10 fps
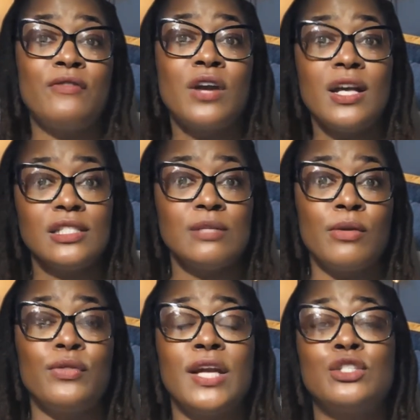of
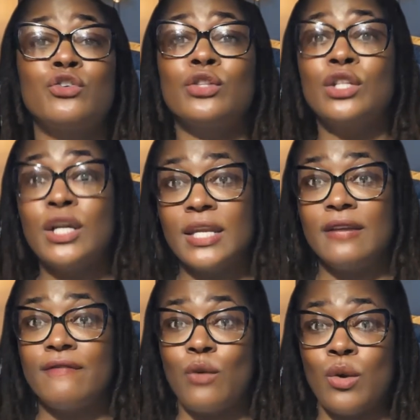customer that you're
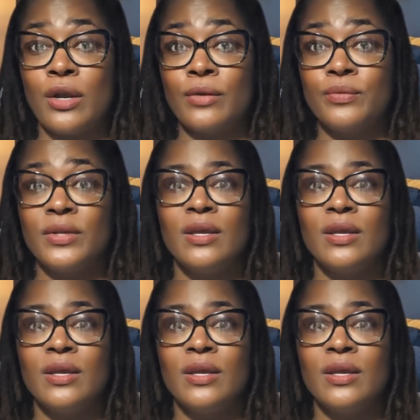looking for.